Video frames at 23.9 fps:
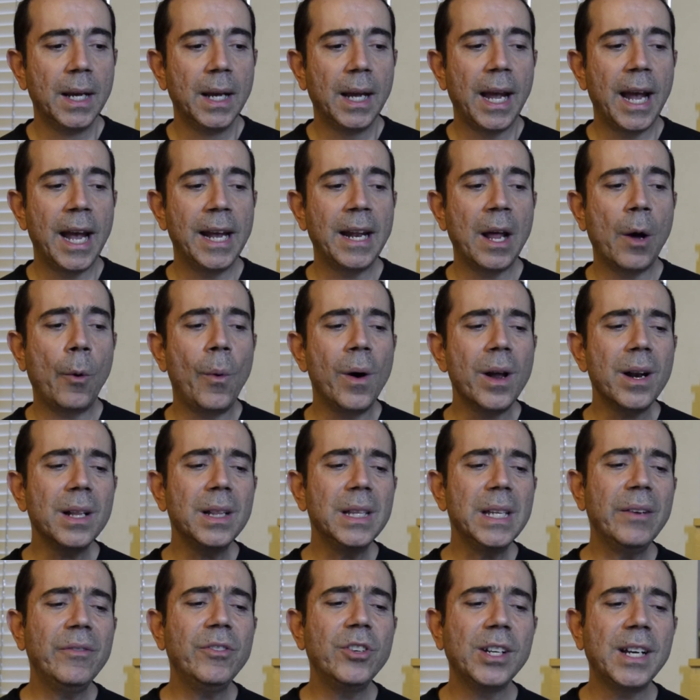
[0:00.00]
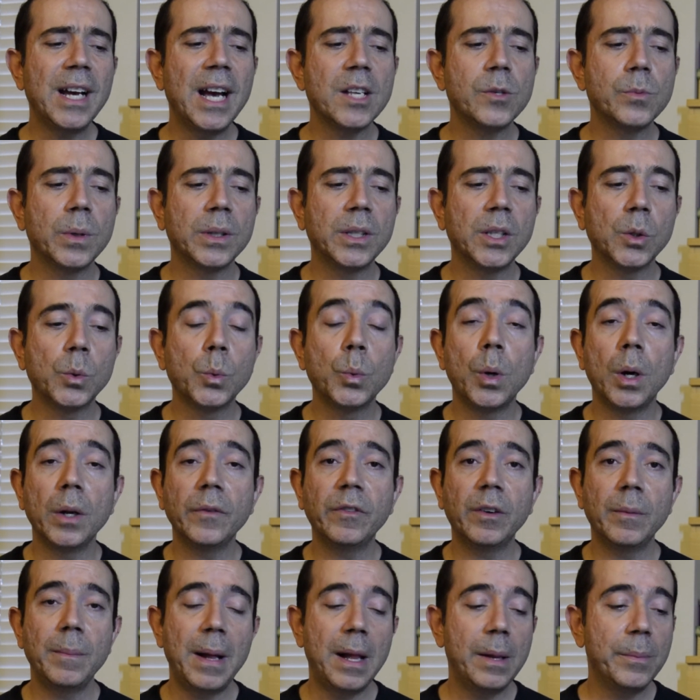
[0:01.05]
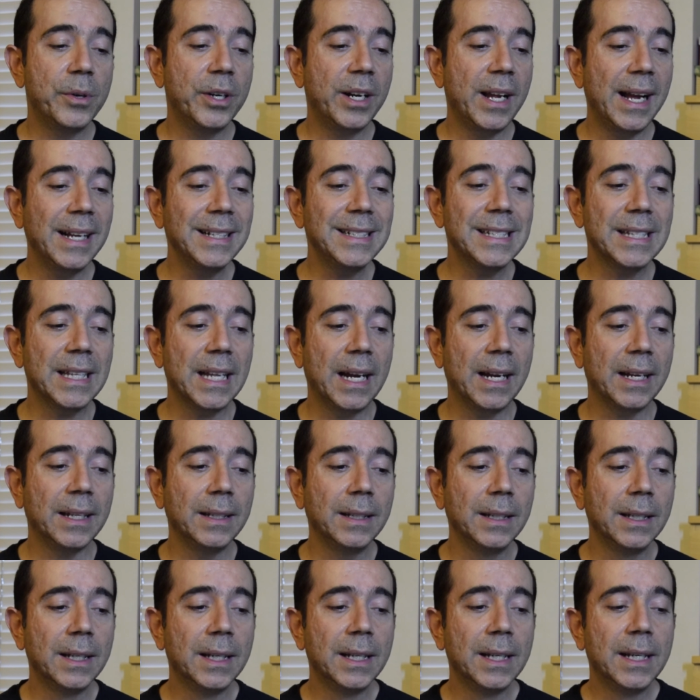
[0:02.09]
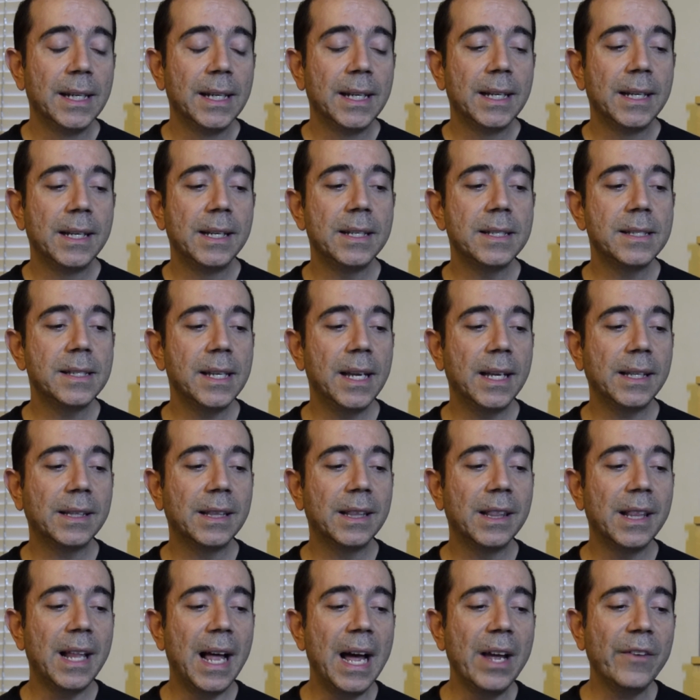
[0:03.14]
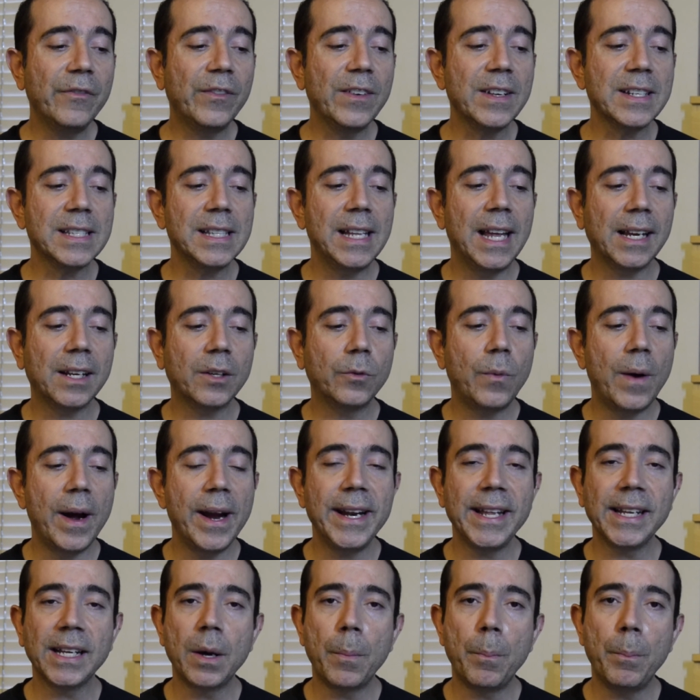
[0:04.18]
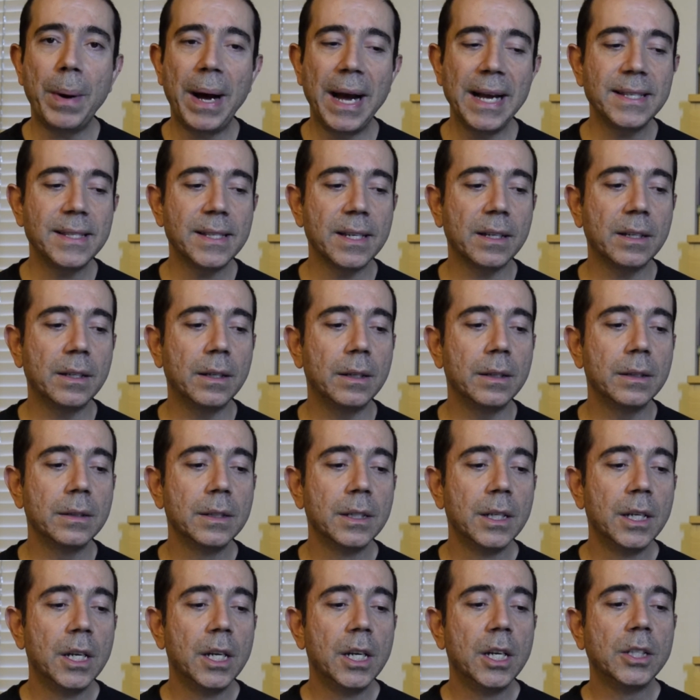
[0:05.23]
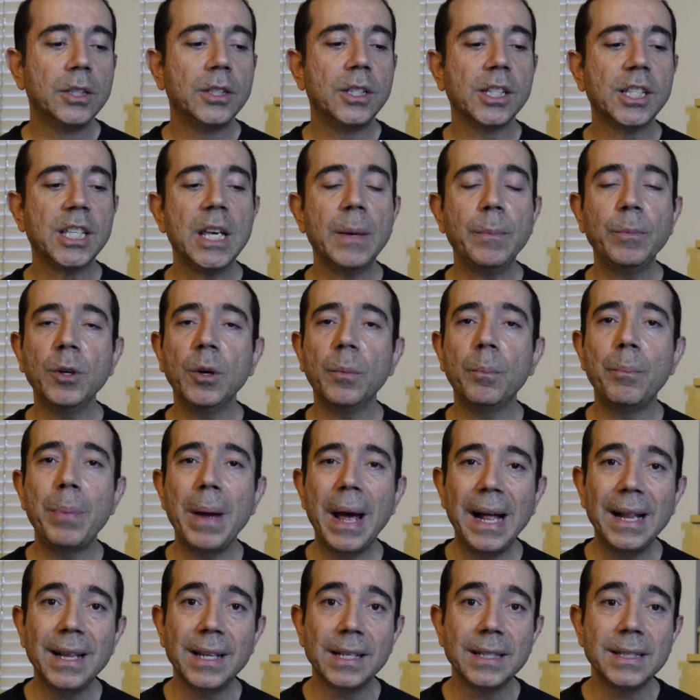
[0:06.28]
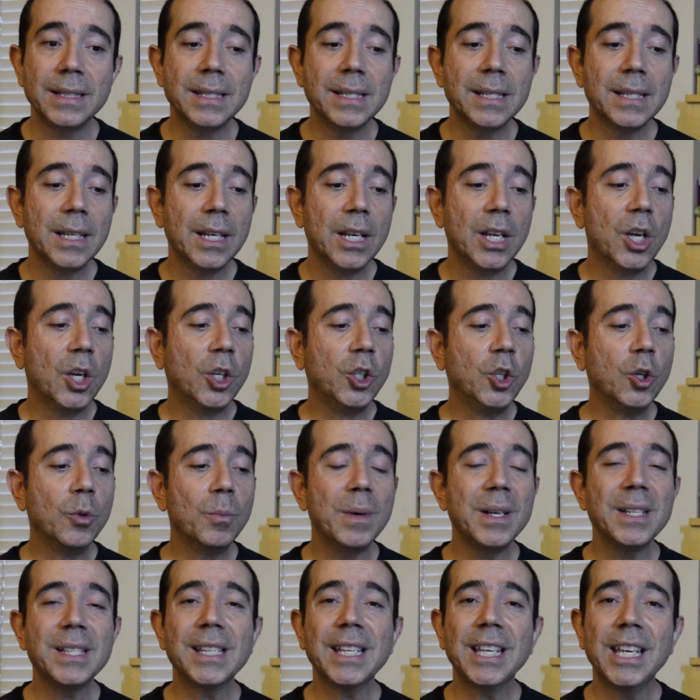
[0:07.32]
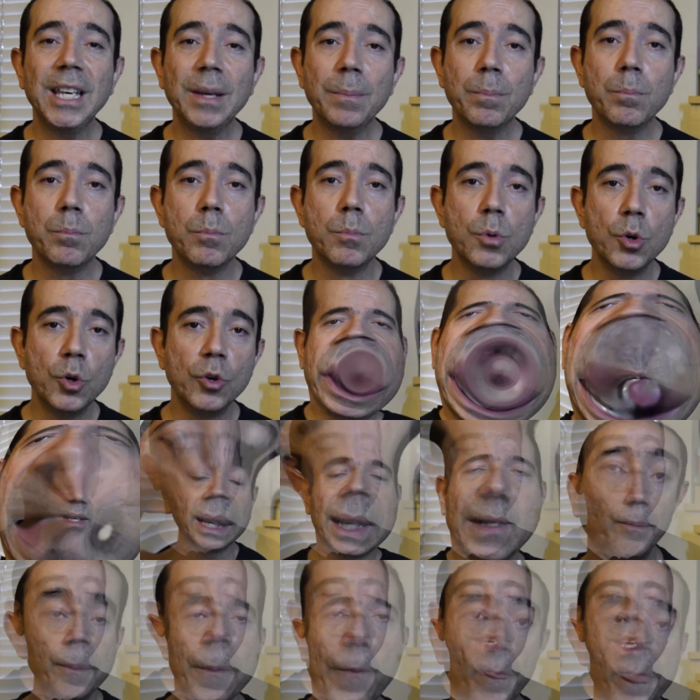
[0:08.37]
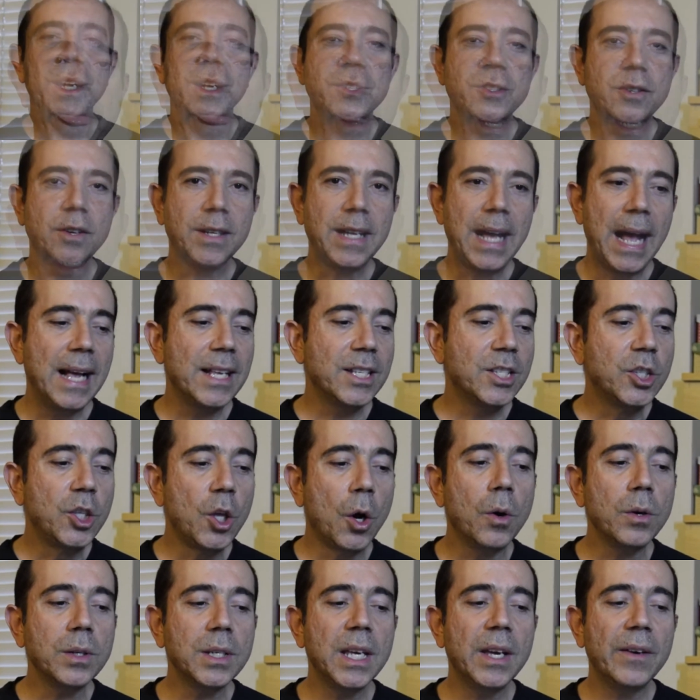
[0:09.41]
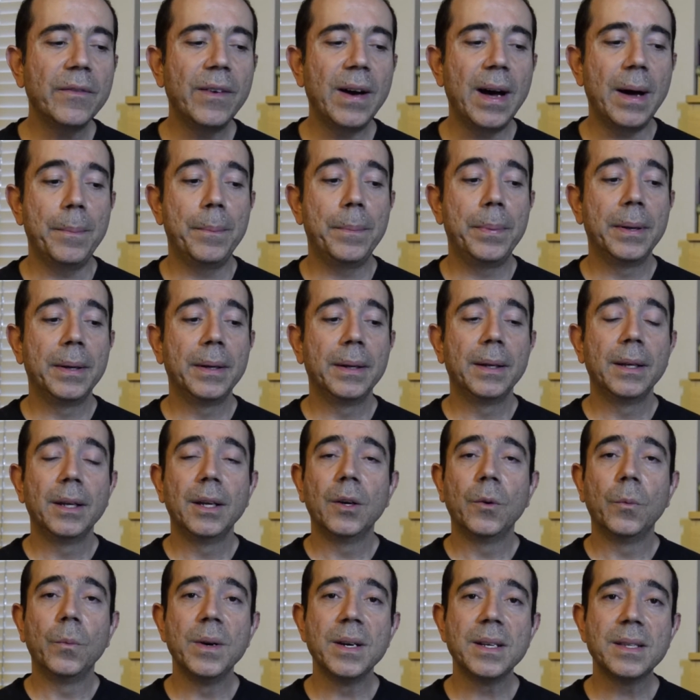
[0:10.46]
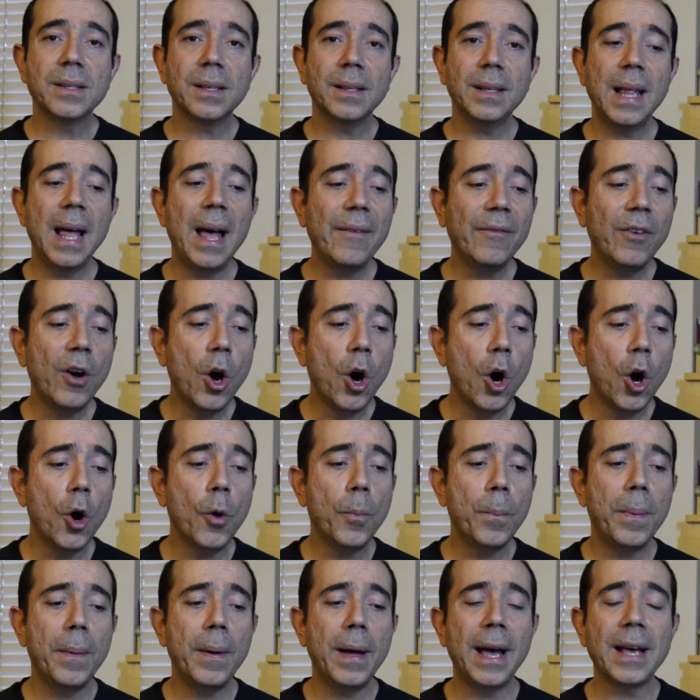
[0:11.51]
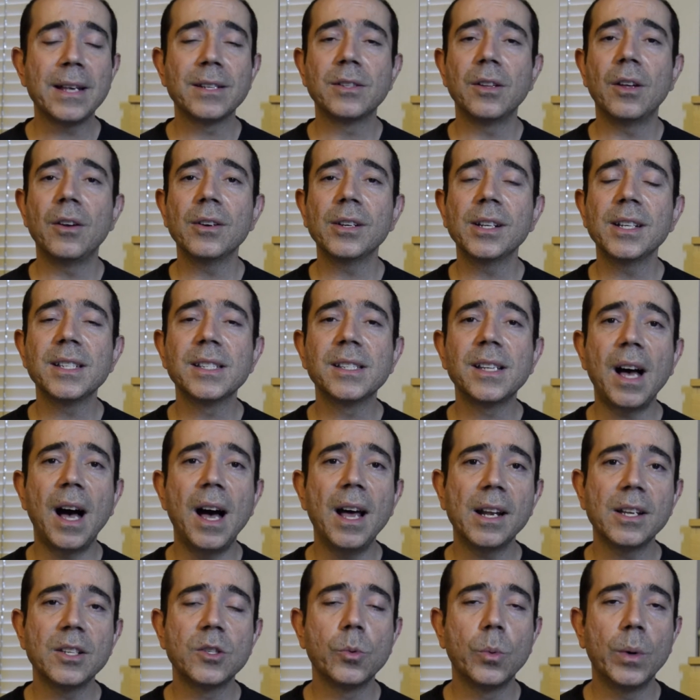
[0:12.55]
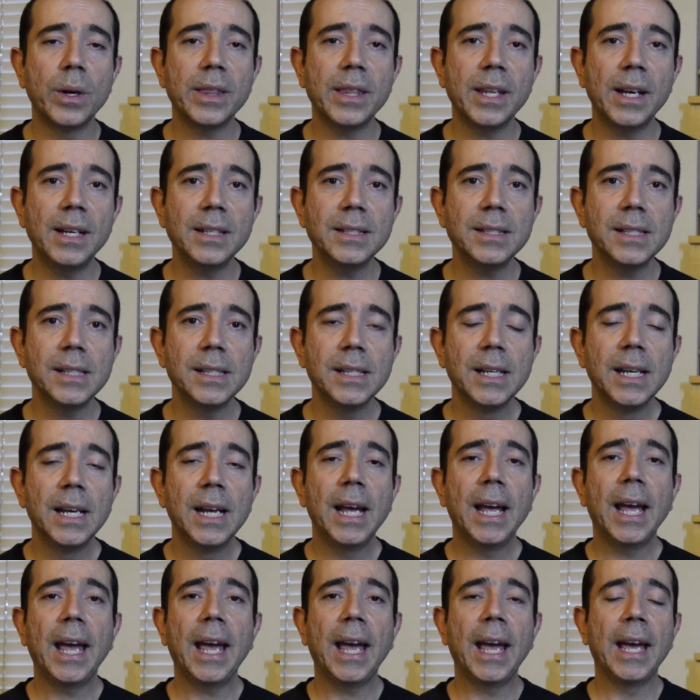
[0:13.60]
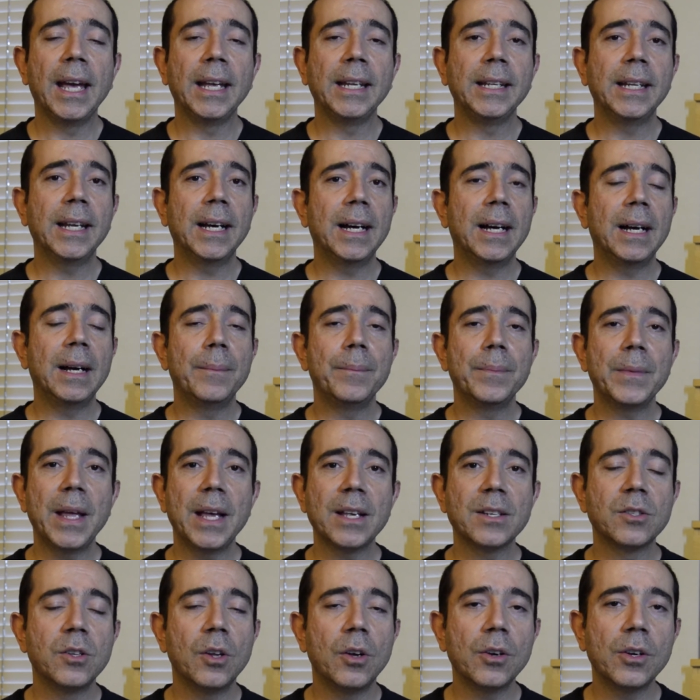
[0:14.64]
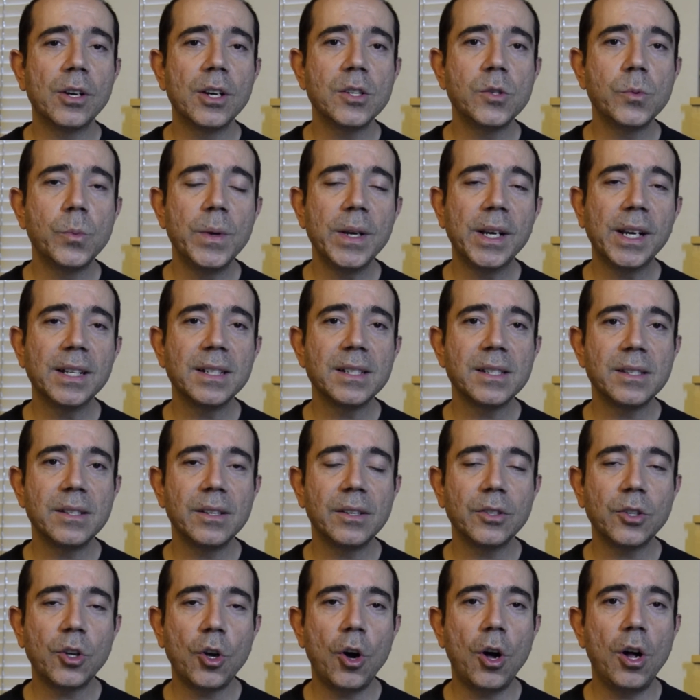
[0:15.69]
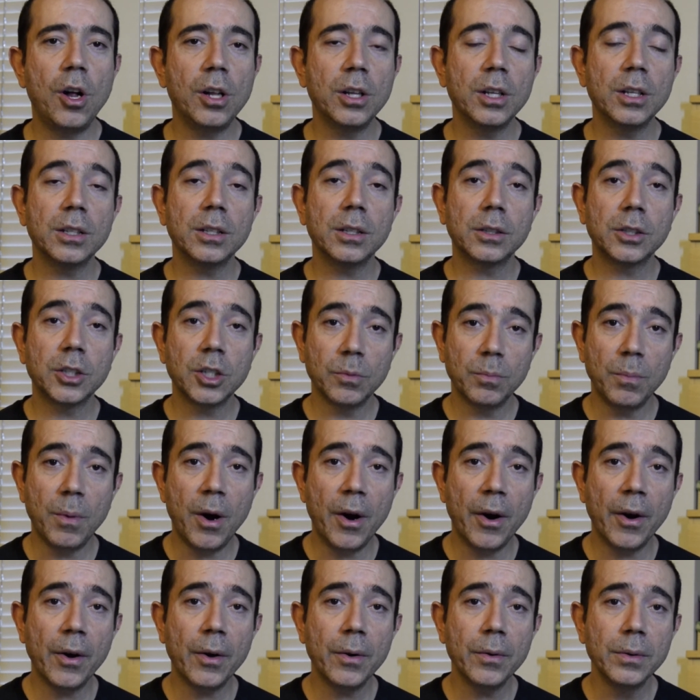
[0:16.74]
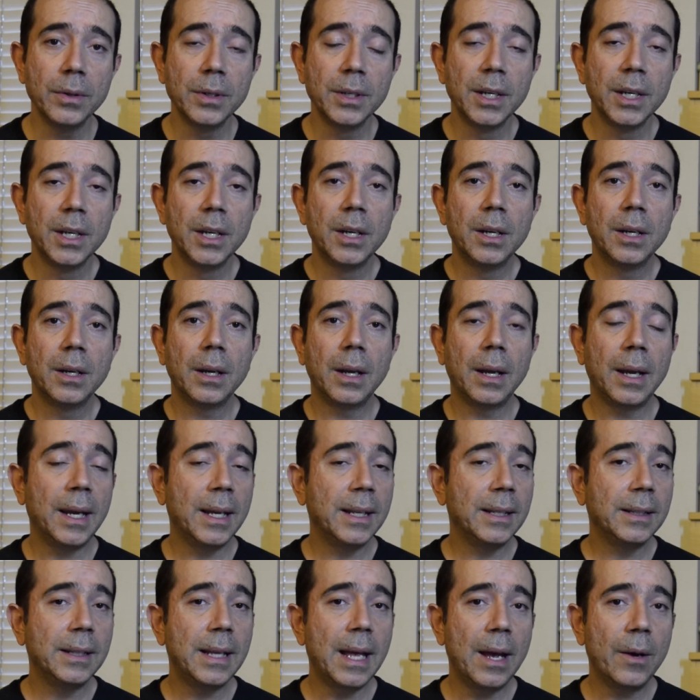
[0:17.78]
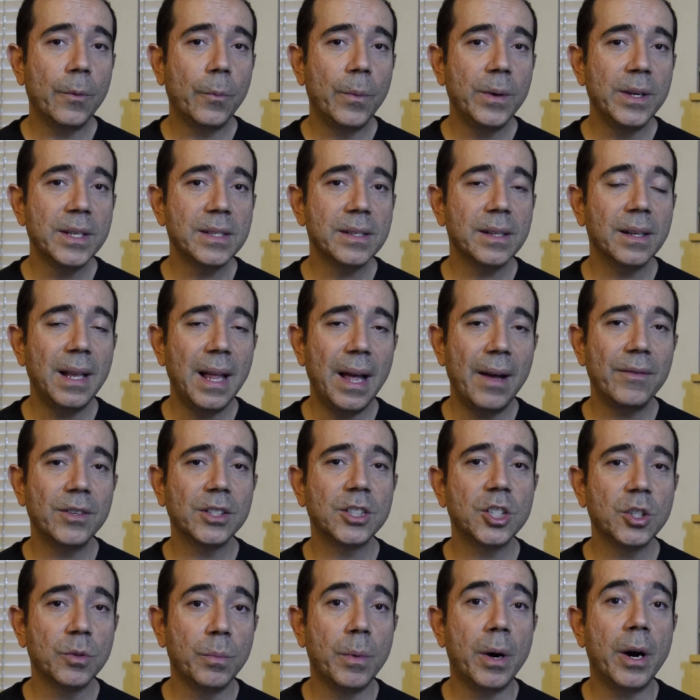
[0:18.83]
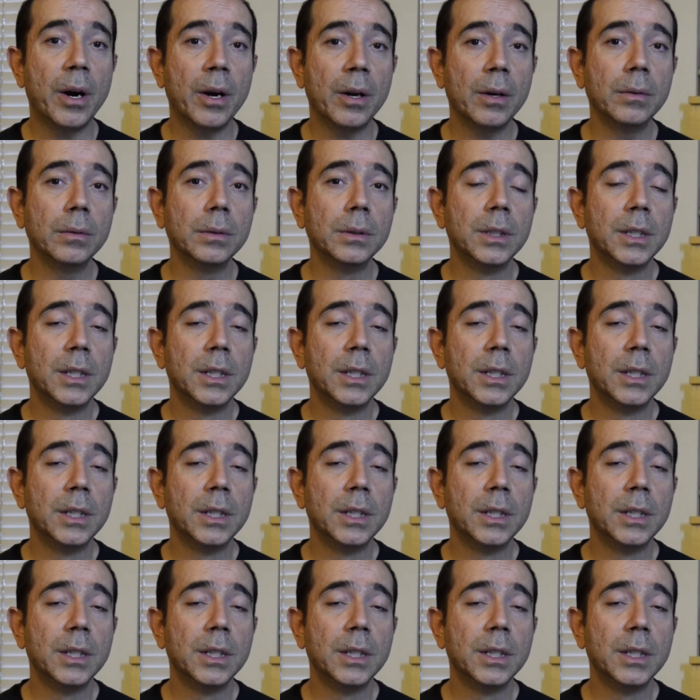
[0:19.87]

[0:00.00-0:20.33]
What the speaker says: And I want to leave you guys with a quote from Albert Einstein. He said, "Life is like riding a bicycle. To keep your balance, you must keep moving." So guys, don't give up. We still have hope as long as God is with us, and as long as we can still call tomorrow and that we still have a tomorrow,